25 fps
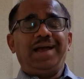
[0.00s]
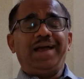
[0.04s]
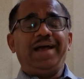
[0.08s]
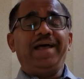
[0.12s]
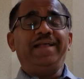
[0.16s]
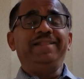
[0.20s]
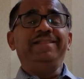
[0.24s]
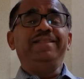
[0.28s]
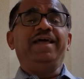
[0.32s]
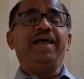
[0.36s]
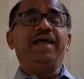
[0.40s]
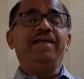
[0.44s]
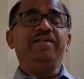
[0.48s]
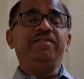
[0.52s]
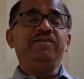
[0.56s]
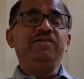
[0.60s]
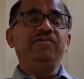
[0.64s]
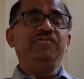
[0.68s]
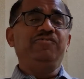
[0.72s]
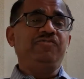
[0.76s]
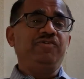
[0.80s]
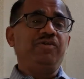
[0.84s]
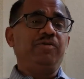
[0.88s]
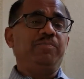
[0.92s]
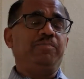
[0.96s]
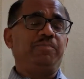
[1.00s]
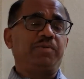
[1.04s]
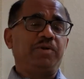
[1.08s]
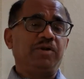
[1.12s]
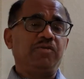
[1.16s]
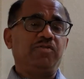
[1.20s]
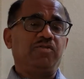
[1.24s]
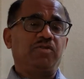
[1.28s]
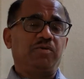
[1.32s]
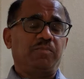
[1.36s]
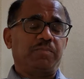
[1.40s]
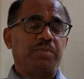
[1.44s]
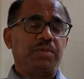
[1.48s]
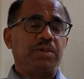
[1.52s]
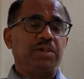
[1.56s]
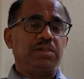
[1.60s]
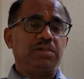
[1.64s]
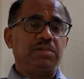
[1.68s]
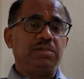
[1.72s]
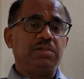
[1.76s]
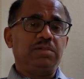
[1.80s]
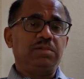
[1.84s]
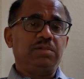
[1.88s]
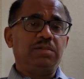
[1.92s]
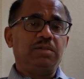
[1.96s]
And the essential principle
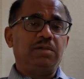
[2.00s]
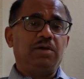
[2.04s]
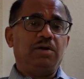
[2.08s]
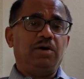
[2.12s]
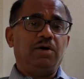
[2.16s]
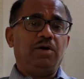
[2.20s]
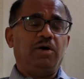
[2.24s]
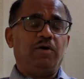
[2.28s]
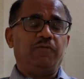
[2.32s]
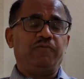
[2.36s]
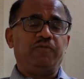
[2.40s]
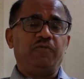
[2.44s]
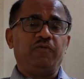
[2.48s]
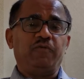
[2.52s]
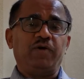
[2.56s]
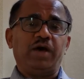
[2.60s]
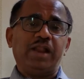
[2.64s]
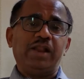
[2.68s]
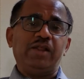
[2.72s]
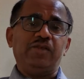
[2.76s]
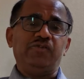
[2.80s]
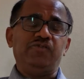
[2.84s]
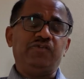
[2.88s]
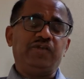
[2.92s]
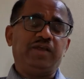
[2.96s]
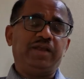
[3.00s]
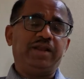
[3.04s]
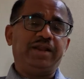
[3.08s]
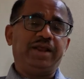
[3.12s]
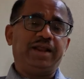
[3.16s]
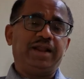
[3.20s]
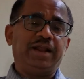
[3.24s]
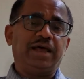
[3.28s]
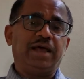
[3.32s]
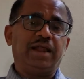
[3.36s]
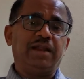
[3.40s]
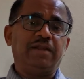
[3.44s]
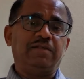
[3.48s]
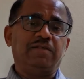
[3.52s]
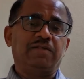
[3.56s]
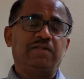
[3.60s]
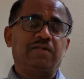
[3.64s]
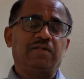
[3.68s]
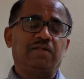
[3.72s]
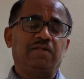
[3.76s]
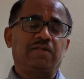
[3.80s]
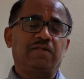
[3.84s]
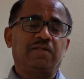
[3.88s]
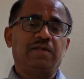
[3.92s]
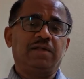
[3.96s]
of a value chain
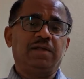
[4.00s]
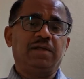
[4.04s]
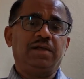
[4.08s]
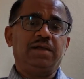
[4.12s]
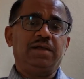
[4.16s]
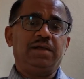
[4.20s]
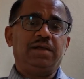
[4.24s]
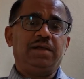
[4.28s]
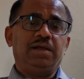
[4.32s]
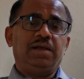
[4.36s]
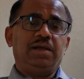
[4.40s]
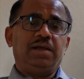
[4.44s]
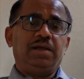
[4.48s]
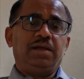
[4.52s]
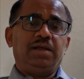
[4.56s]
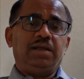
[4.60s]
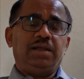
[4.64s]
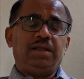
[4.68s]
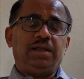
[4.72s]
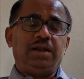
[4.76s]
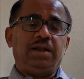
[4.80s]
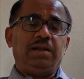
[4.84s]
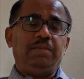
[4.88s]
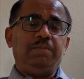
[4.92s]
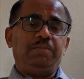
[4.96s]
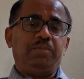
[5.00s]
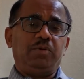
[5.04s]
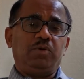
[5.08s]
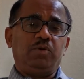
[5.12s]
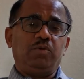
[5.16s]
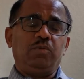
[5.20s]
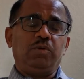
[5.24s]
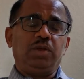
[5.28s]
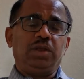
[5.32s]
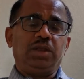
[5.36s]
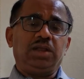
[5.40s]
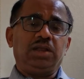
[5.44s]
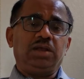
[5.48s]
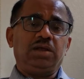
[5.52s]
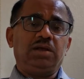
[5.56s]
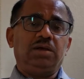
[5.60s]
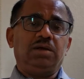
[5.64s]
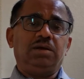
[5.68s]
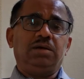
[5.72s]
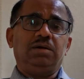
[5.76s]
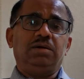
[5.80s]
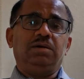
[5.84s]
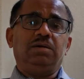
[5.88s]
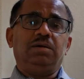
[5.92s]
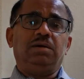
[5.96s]
analysis in improving
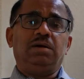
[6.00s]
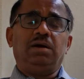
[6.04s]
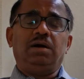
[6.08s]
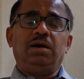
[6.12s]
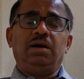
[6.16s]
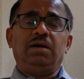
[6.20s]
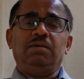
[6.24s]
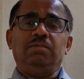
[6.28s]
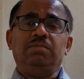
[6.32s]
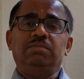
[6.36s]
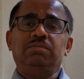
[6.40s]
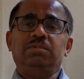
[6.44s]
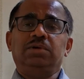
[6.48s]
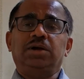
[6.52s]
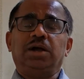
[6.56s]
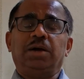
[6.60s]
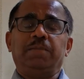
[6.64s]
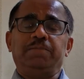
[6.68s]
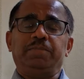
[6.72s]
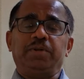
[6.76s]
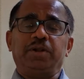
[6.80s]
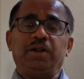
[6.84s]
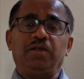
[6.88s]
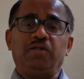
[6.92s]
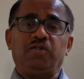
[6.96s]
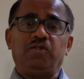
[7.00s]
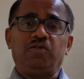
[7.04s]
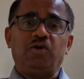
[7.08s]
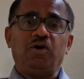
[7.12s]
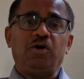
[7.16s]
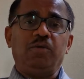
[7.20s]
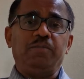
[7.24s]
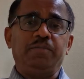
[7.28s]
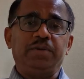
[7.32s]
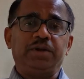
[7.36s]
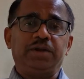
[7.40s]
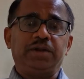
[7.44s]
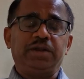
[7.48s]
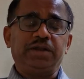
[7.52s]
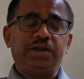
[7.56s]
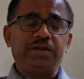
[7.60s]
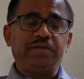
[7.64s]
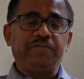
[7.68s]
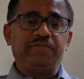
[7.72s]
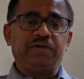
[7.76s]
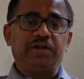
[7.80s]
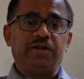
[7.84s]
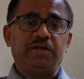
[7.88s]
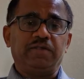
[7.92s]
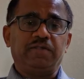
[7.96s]
a company's
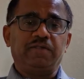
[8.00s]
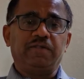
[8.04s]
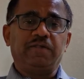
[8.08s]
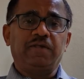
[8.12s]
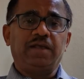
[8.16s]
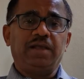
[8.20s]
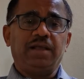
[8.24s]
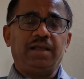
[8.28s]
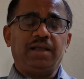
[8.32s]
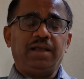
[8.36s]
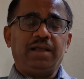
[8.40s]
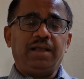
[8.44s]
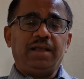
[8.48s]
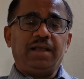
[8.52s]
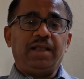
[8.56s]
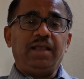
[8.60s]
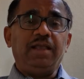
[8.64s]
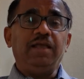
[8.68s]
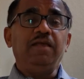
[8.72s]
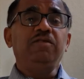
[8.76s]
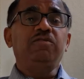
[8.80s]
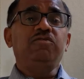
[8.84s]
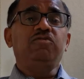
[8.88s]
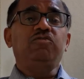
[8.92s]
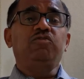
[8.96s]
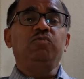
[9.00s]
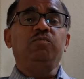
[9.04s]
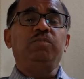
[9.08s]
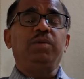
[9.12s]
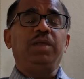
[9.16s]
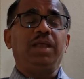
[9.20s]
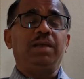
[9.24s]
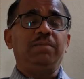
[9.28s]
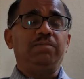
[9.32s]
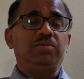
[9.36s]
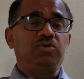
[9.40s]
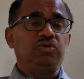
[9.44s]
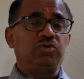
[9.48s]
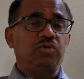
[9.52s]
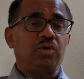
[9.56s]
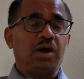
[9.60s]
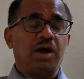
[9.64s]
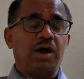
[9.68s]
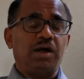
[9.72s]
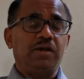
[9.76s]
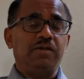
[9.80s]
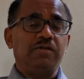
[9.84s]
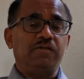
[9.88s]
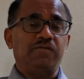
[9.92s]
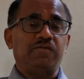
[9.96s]
competitiveness is to be able to
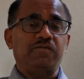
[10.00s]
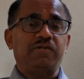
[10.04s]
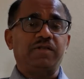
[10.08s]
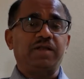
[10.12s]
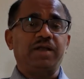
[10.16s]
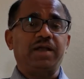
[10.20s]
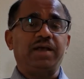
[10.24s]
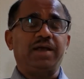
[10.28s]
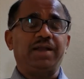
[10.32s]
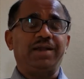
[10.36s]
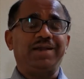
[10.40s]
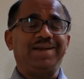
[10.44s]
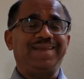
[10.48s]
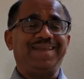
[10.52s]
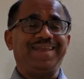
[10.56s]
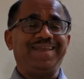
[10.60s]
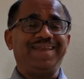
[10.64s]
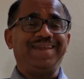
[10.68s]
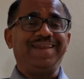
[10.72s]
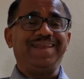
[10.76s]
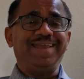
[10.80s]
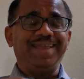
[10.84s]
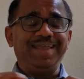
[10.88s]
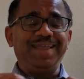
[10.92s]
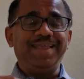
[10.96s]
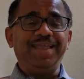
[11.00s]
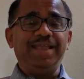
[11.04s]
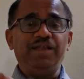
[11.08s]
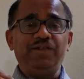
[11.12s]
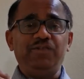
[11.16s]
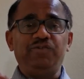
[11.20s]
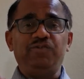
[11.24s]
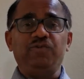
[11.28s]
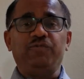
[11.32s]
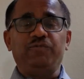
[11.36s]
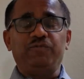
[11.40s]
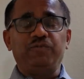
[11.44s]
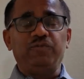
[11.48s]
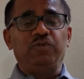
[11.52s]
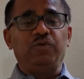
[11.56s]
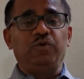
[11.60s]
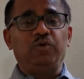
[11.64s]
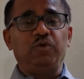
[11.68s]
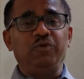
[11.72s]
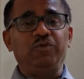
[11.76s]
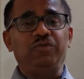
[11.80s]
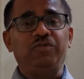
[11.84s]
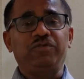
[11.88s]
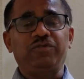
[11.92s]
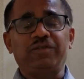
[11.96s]
understand in each of
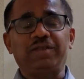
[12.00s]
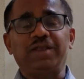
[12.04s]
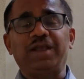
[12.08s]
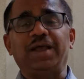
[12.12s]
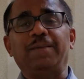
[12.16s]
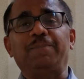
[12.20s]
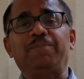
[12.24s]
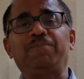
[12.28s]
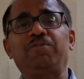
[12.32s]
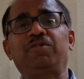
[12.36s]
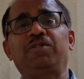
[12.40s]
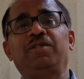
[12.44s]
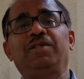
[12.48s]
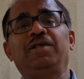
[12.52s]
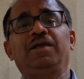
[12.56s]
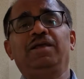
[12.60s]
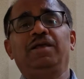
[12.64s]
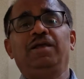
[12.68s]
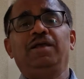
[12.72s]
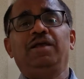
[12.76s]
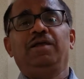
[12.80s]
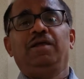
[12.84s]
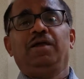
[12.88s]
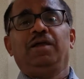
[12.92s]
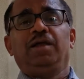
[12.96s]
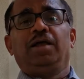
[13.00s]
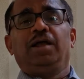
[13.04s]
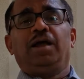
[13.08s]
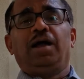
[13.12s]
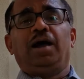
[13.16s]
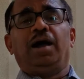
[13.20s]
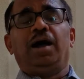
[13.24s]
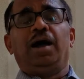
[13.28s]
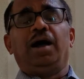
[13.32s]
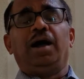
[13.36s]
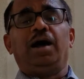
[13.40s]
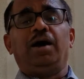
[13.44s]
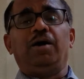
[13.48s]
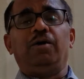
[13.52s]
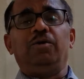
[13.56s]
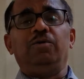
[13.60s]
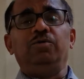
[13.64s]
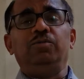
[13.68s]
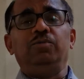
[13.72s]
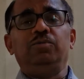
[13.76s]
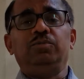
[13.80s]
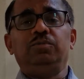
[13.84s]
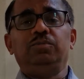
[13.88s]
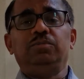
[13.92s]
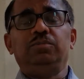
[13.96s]
those steps
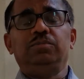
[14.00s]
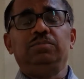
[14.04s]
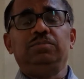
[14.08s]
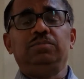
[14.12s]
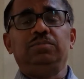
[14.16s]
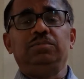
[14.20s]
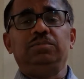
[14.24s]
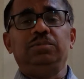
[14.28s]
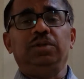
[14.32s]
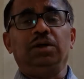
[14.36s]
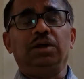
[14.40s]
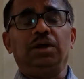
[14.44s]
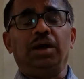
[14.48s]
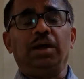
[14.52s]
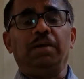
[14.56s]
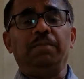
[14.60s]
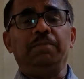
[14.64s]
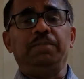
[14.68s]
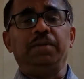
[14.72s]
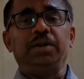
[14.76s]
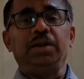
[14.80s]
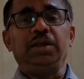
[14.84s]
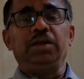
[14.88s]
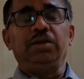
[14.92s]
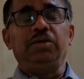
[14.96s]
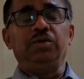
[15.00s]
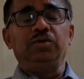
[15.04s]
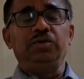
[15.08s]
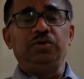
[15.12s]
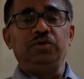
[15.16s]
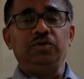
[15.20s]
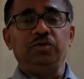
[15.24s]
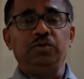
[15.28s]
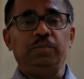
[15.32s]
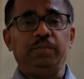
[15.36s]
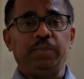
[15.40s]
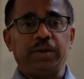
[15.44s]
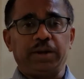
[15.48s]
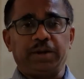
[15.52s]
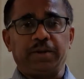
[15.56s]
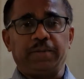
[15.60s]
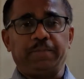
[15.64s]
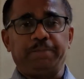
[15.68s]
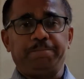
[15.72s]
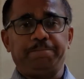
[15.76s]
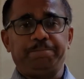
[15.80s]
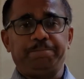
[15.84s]
how the company could do better.